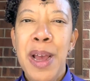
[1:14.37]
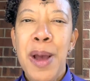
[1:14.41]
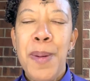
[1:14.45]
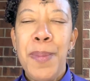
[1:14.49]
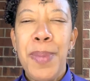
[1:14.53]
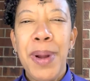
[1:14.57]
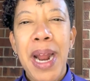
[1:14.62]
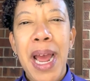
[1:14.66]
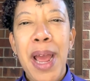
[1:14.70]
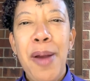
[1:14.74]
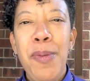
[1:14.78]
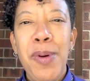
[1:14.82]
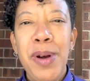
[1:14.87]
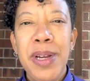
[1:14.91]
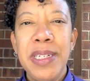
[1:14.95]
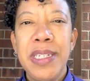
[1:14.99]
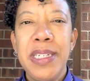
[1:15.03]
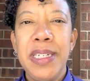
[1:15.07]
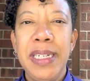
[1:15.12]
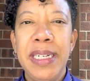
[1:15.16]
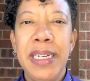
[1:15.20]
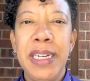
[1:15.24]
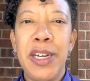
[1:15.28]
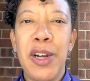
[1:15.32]
but I want
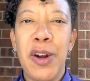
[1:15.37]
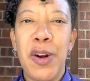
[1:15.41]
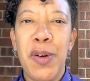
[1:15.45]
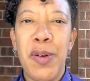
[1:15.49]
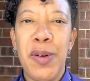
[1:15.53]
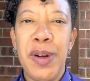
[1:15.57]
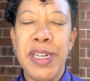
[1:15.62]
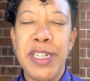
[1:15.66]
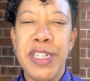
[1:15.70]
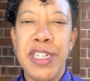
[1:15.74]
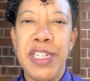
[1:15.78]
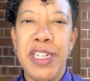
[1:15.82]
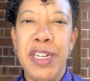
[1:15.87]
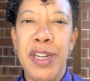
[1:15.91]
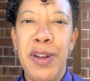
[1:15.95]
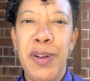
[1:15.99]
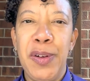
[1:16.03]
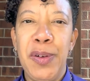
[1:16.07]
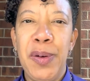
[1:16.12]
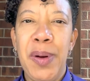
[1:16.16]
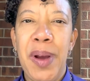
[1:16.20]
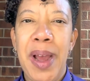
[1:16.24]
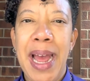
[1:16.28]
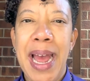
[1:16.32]
to encourage
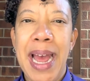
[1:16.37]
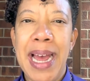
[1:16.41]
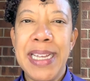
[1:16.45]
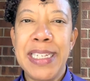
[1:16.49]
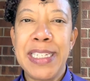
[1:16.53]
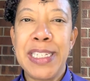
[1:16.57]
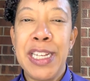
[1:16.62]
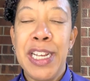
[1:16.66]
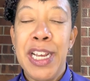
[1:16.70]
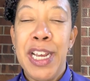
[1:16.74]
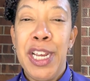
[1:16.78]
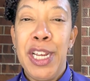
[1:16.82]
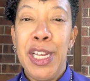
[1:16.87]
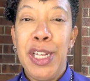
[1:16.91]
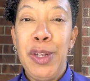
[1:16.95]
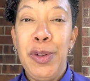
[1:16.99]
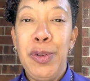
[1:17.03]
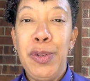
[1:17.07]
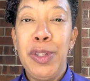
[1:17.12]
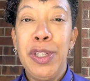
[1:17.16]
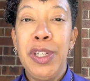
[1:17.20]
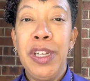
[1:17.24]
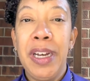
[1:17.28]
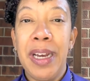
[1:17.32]
you as
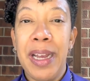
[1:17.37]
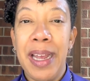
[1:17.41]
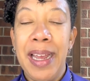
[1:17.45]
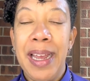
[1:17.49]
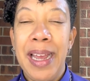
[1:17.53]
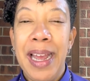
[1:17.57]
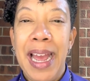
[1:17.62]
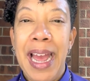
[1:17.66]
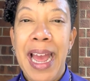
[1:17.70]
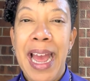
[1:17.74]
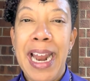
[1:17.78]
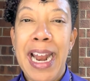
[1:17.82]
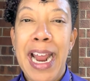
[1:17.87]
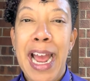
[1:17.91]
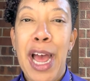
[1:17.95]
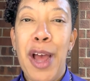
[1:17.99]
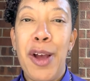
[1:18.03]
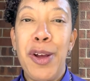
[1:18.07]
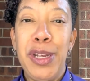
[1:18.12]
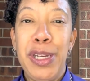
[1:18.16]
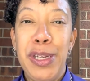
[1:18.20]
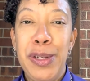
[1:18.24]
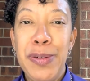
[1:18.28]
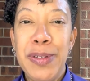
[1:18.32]
you look at
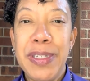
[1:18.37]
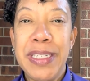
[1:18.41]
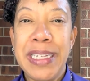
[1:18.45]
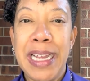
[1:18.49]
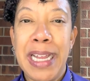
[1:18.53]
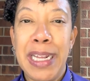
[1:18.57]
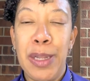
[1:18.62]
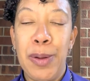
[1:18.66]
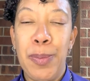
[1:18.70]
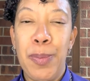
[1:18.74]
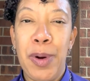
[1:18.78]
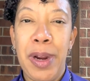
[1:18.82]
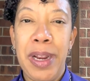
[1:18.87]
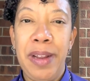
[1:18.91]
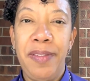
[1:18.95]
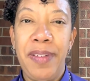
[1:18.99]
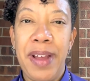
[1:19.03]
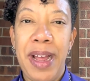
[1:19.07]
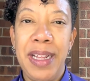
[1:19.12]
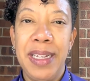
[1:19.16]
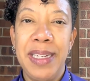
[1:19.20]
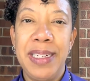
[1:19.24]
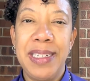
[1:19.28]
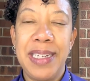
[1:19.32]
how you celebrate
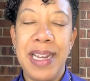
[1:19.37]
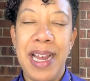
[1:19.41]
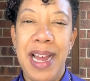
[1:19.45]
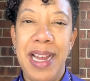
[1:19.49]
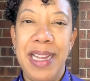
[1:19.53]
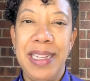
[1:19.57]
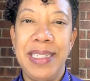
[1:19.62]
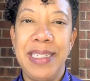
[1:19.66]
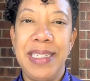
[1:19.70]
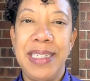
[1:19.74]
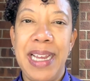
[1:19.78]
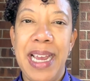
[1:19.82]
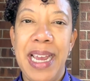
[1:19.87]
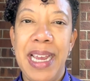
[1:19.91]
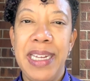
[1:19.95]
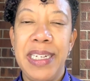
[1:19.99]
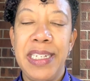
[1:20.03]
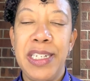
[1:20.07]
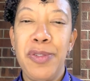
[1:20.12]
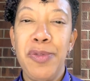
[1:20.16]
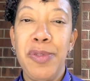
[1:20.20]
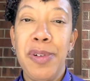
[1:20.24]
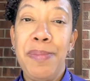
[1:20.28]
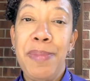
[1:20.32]
Valentine's Day
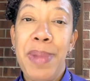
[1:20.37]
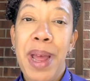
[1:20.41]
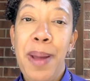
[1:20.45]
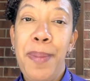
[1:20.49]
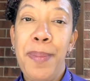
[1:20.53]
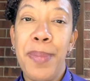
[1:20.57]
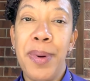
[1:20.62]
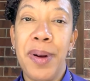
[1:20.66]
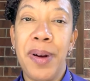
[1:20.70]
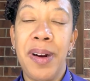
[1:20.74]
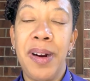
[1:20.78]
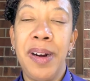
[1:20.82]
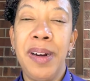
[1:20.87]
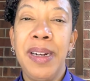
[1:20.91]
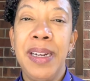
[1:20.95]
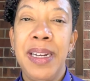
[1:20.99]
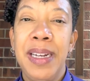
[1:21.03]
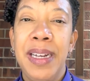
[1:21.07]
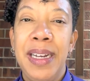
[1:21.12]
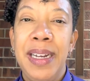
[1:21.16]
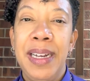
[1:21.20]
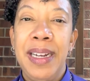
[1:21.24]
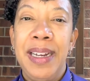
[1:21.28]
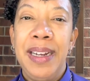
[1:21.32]
to remember
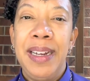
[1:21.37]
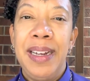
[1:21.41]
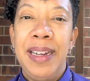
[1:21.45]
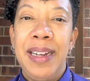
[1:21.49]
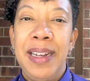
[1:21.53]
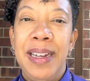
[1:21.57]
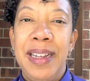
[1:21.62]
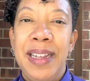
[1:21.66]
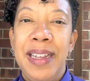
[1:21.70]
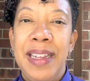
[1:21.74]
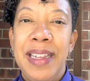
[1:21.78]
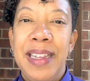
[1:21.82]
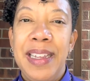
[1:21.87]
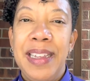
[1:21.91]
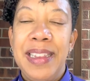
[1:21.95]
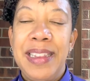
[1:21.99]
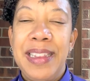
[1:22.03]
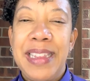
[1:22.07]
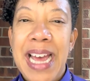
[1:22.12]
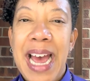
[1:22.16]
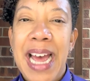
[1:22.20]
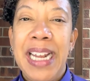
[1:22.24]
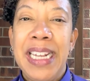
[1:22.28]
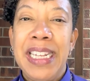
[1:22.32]

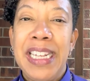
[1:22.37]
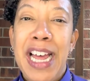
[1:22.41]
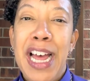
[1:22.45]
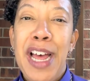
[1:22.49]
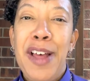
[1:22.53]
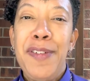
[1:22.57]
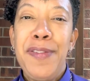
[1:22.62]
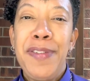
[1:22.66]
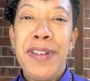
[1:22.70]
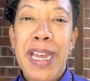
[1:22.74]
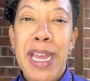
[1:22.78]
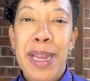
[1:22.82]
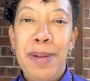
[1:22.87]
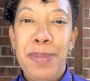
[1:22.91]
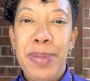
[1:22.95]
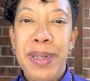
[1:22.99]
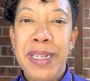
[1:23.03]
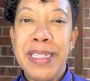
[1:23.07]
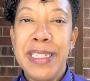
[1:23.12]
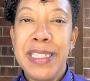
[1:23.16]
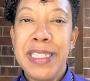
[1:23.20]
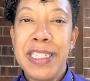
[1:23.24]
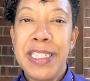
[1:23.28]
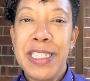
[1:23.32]
that love can
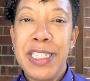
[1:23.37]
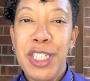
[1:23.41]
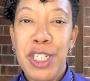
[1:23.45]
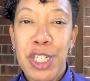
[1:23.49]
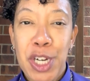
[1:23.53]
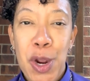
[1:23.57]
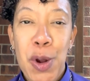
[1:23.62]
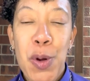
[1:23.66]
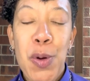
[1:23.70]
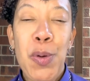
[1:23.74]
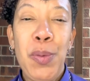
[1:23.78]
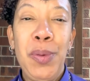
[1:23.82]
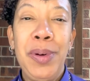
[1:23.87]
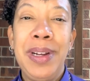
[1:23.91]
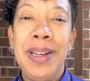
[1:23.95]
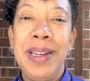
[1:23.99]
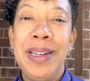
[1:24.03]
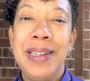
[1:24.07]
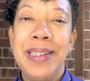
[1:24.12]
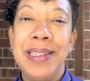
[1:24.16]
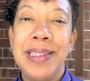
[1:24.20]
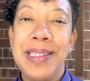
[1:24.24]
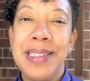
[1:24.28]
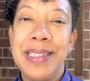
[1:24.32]
be
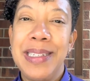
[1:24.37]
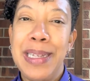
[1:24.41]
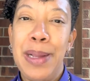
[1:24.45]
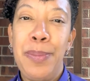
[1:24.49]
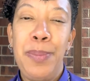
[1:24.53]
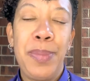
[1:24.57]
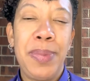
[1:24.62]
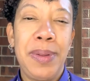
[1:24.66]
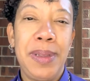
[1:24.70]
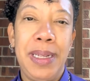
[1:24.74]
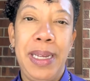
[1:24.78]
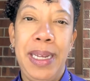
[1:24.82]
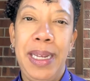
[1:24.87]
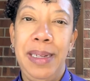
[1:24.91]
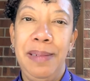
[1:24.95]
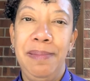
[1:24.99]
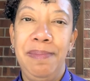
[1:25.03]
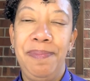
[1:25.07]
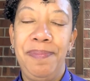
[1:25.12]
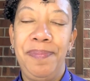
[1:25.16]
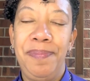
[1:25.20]
shown simply.